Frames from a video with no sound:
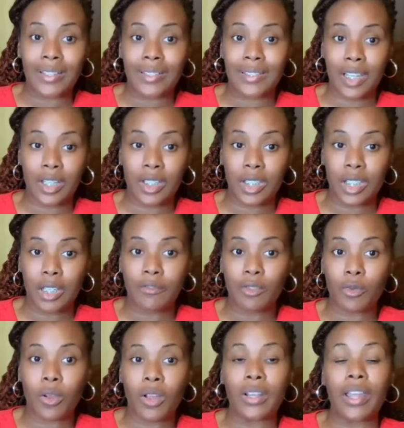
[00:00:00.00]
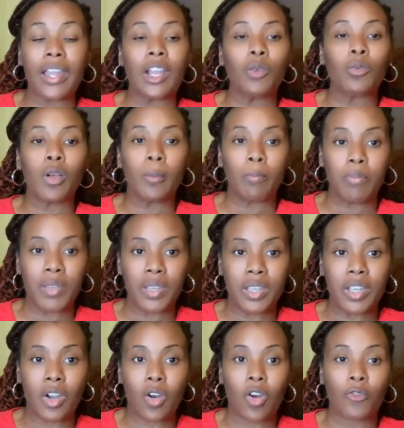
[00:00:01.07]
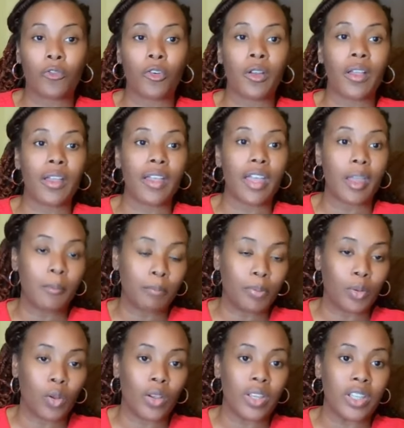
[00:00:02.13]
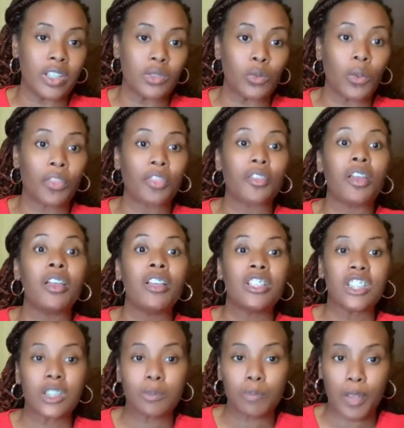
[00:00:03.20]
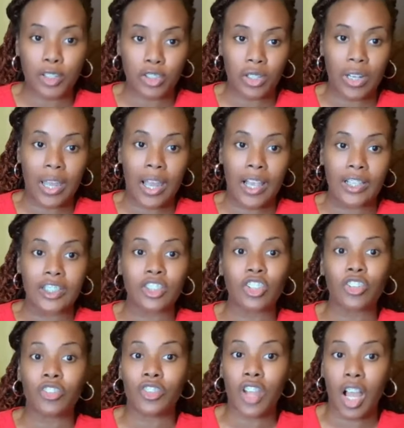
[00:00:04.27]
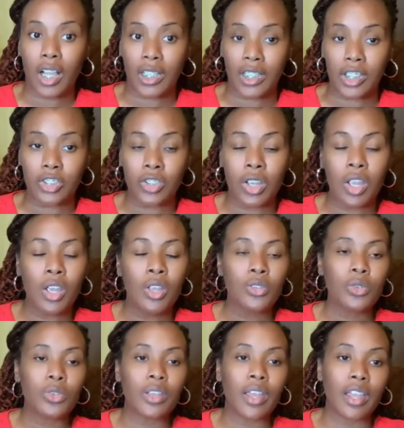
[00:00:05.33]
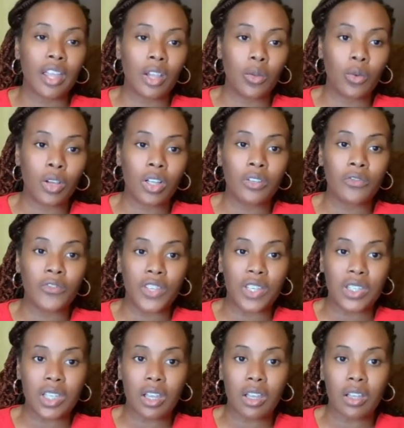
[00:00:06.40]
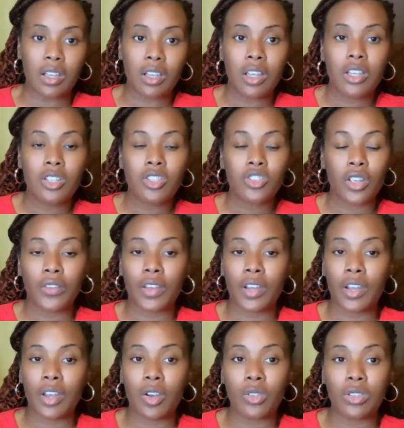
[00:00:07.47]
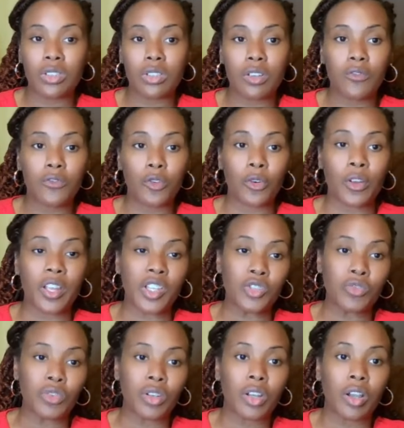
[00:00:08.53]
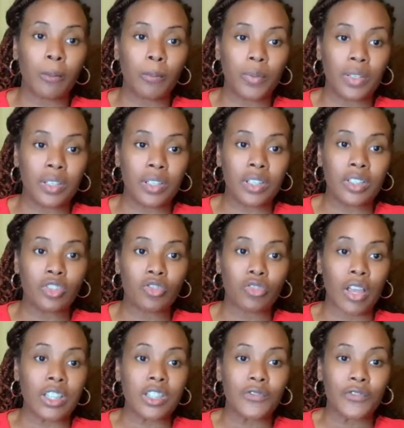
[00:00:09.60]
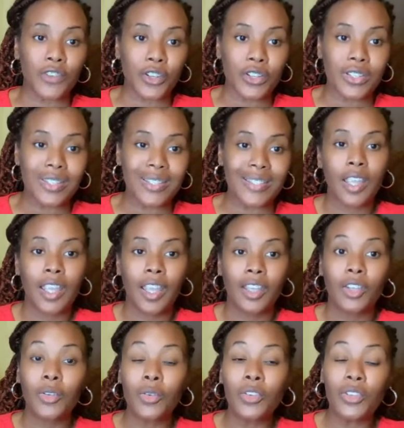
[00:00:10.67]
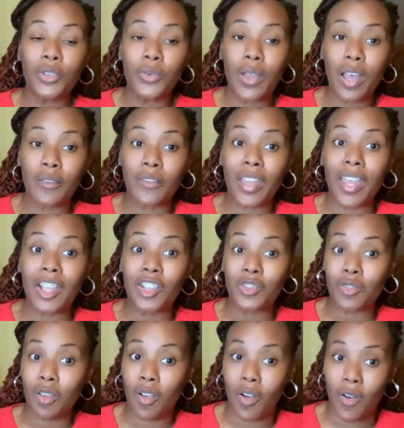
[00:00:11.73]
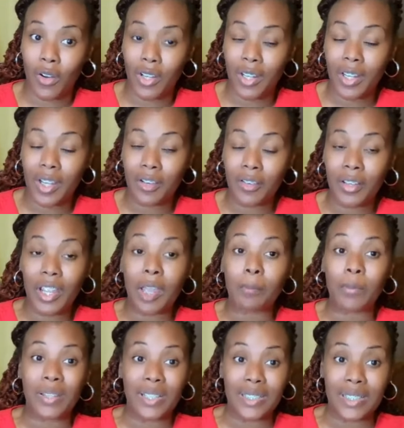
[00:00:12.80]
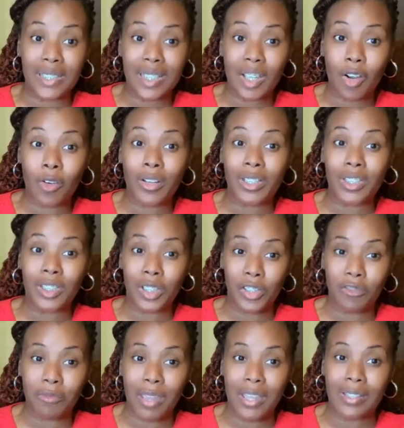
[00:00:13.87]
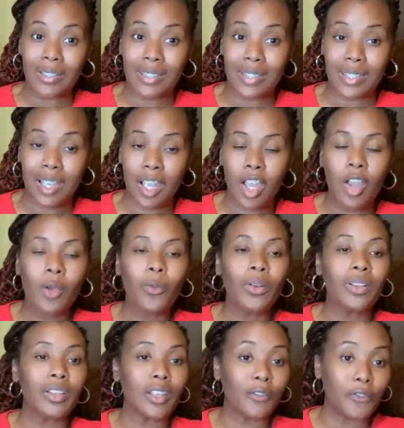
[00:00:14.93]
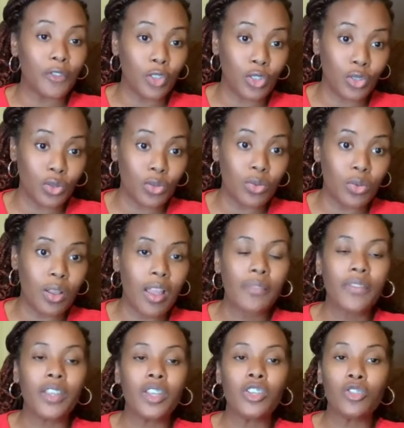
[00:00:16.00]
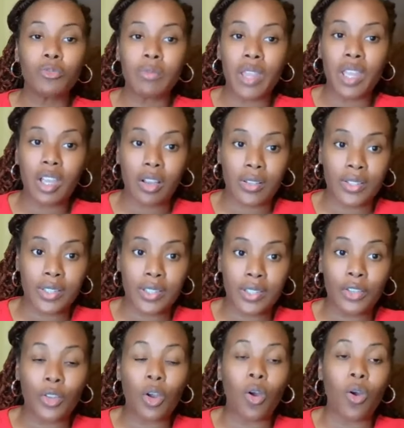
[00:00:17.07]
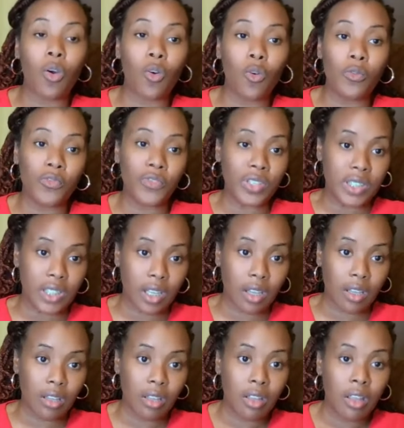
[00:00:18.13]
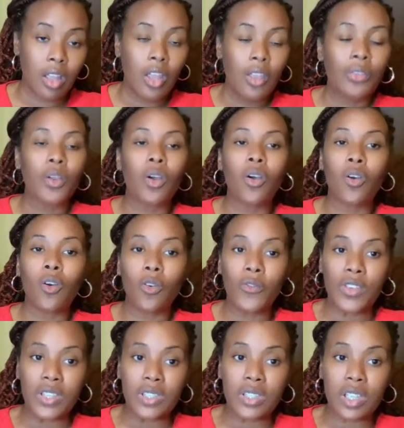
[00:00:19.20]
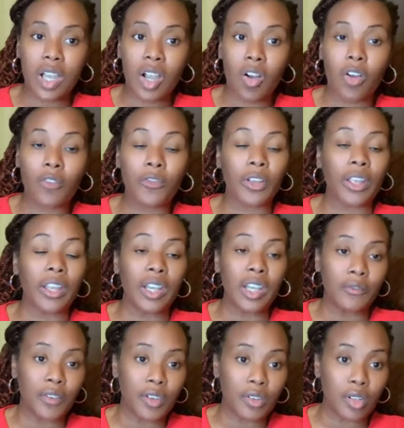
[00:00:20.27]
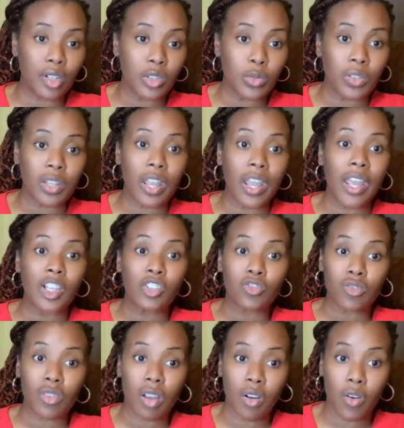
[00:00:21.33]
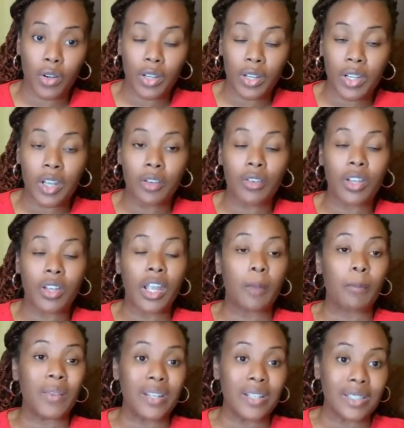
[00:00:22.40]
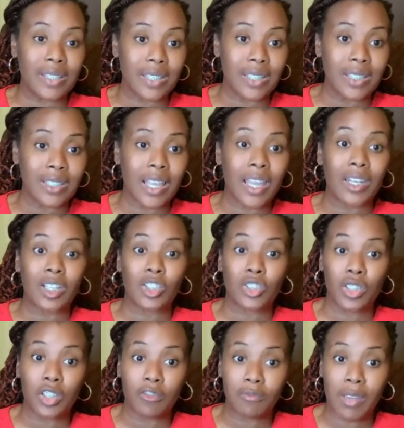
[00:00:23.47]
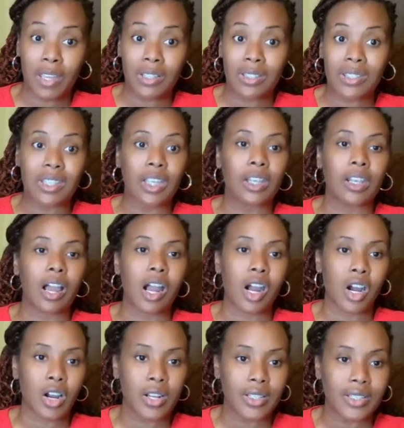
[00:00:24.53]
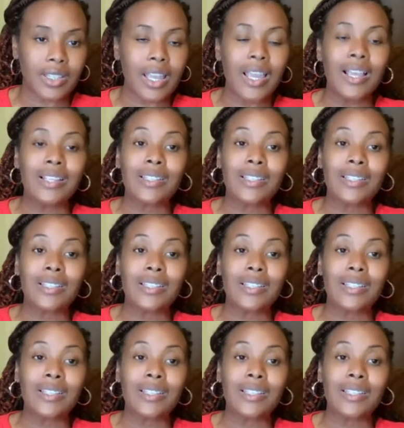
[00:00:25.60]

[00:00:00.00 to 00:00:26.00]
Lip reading: and executives, while the L1B are for employees with specialized knowledge. So the L1 visa, check that out for intra-company transfers. Do you have extraordinary ability or achievements? Well, if you do, then you may consider the O visa. The O visa are for individuals with extraordinary abilities and achievements in arts,